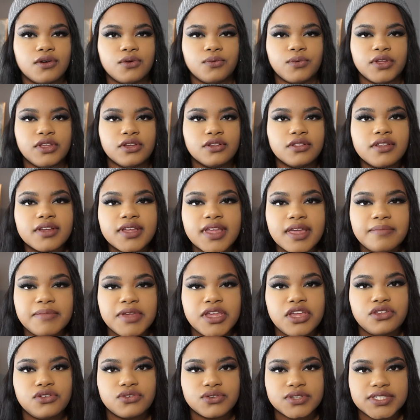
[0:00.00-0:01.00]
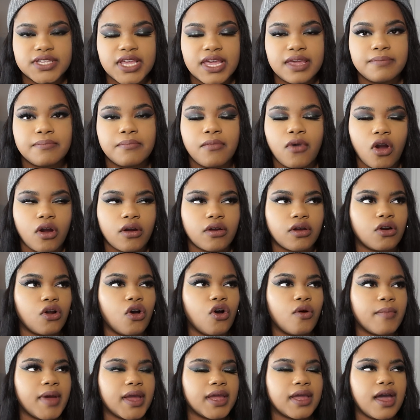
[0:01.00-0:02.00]
When you look at me and you say, Margaret,
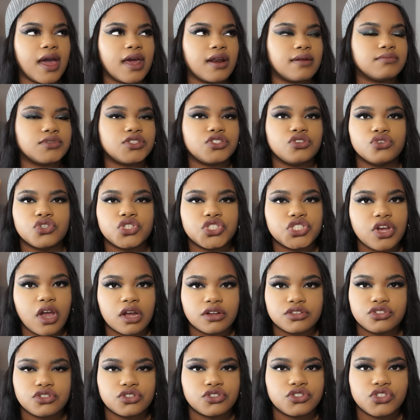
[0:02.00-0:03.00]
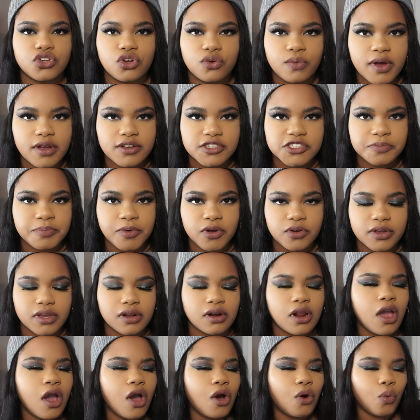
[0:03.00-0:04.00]
oh my God, I'm so shocked, you're so well
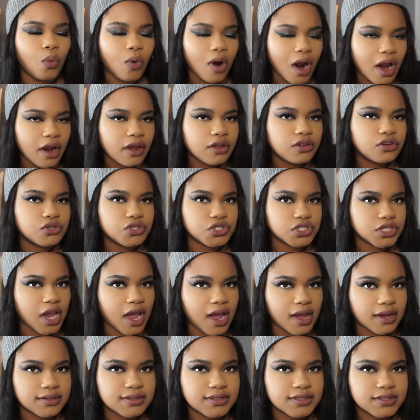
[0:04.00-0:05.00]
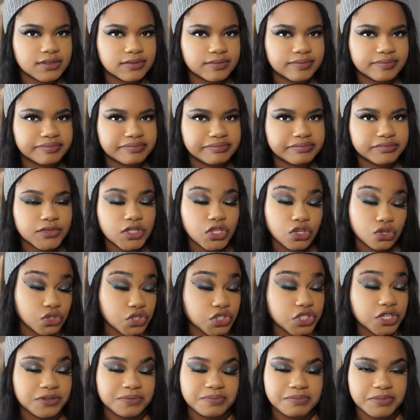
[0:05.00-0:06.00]
spoken. Why are you shocked? You
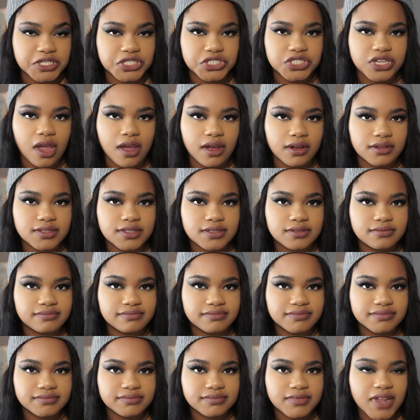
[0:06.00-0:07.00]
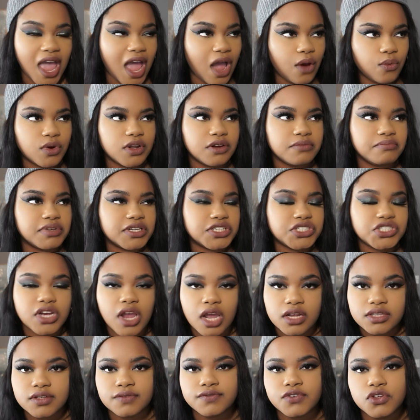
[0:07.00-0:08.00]
shouldn't be shocked. I wouldn't be
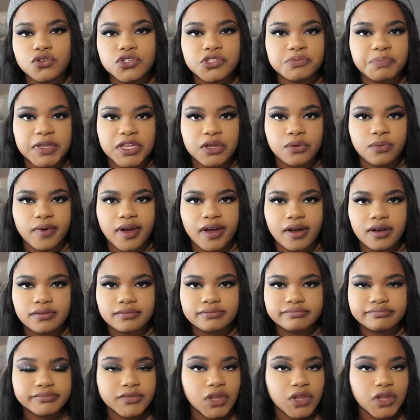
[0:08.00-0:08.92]
shocked if you speak well.